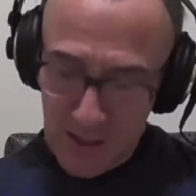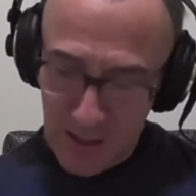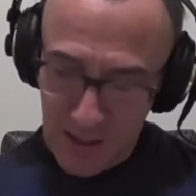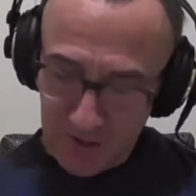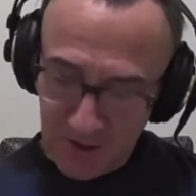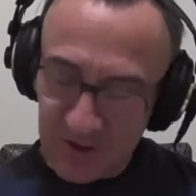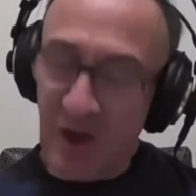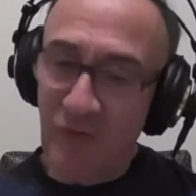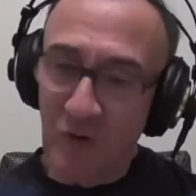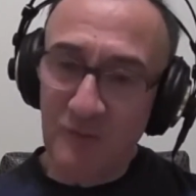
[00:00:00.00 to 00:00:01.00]
it's a
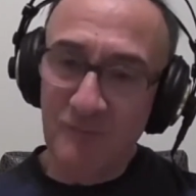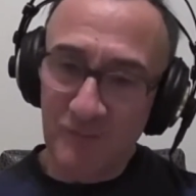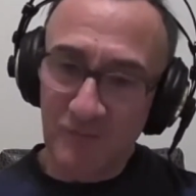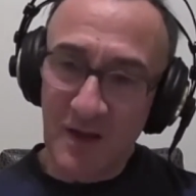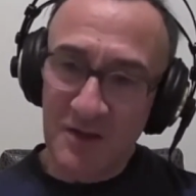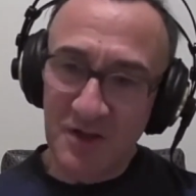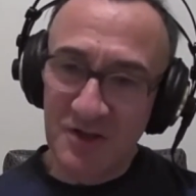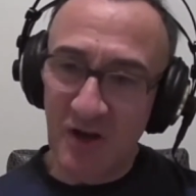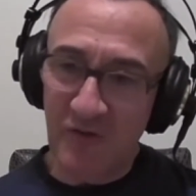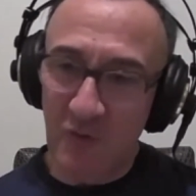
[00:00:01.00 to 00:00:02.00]
tough one. It's a
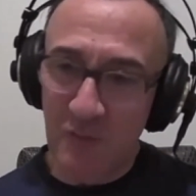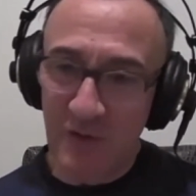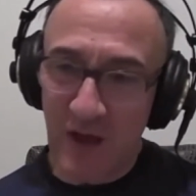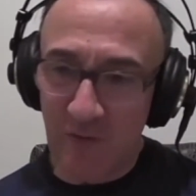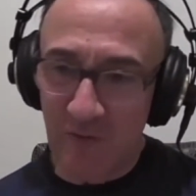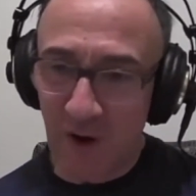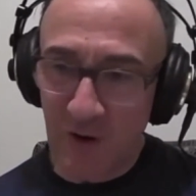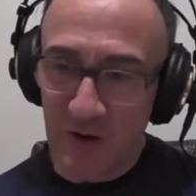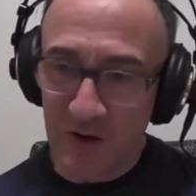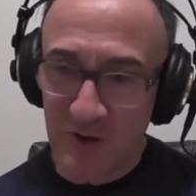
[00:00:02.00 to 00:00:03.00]
tough one without
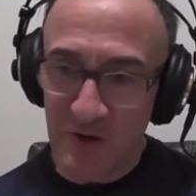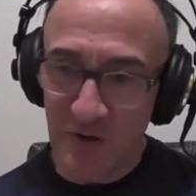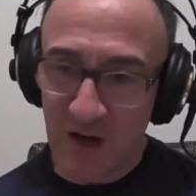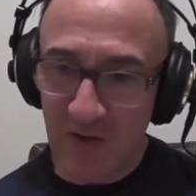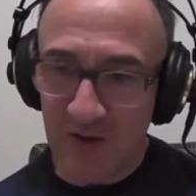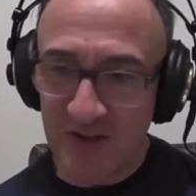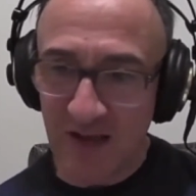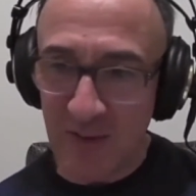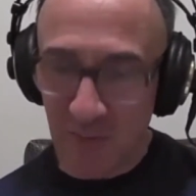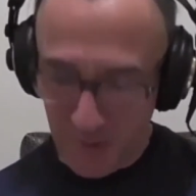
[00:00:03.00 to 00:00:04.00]
Vardy. Do you get the
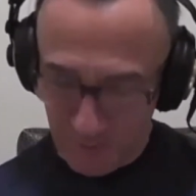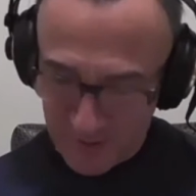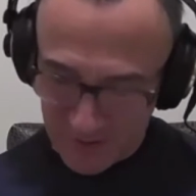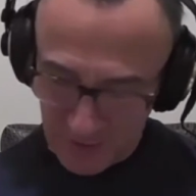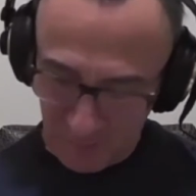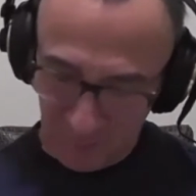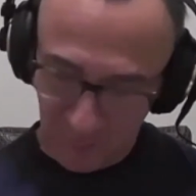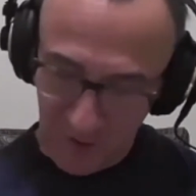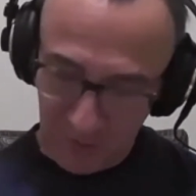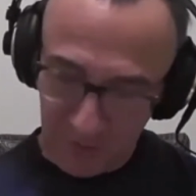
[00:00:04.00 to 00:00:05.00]
same threat up
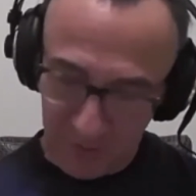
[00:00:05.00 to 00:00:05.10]
front?